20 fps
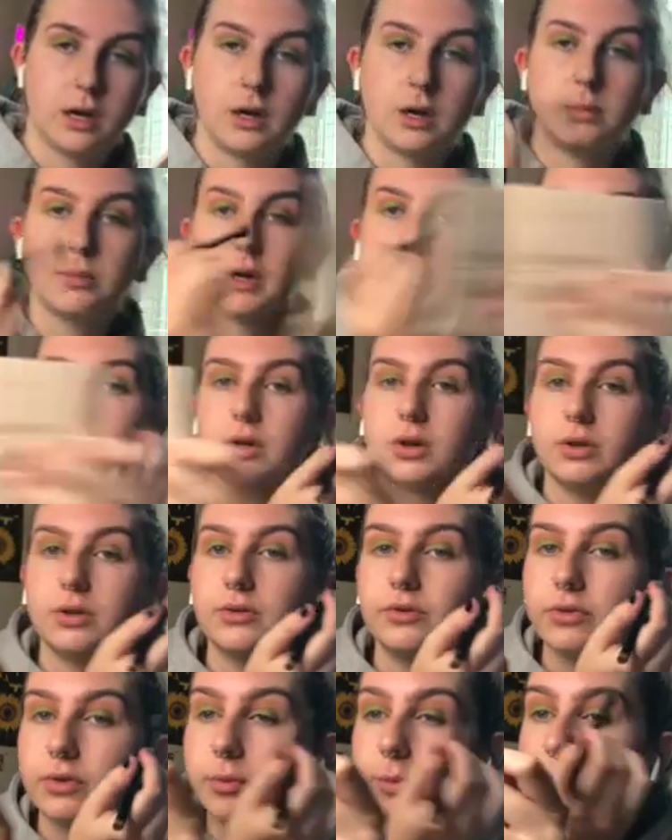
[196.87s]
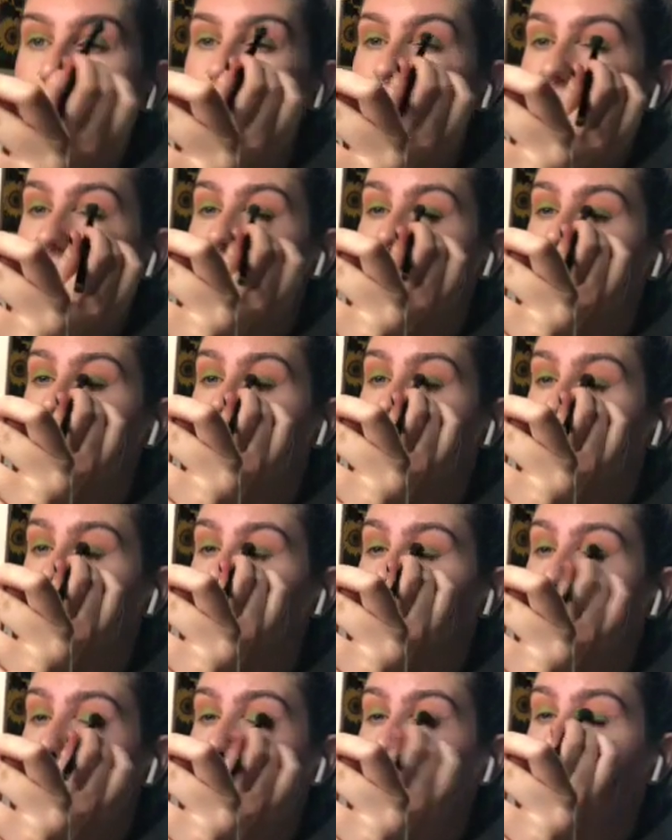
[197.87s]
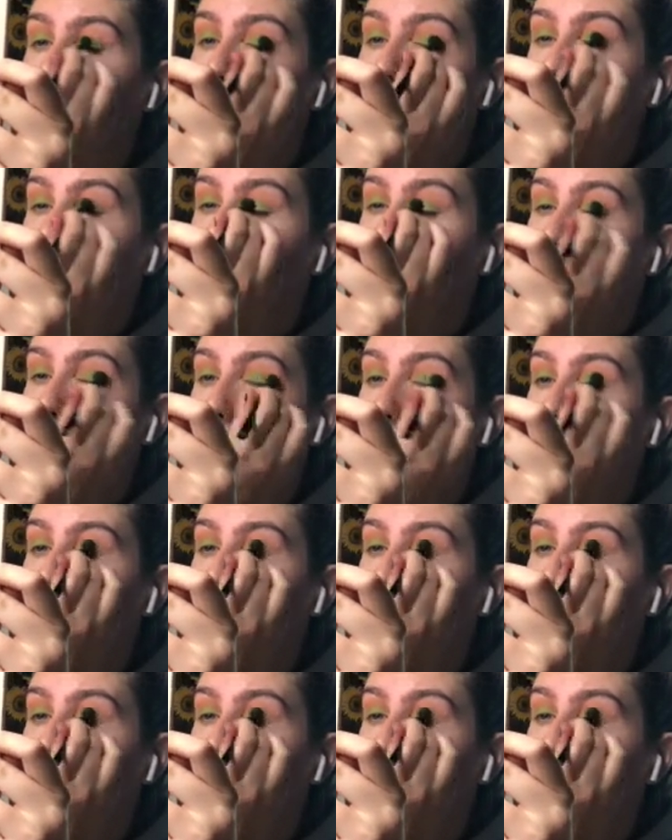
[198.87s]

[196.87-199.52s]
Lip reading: I'm not going for much here today.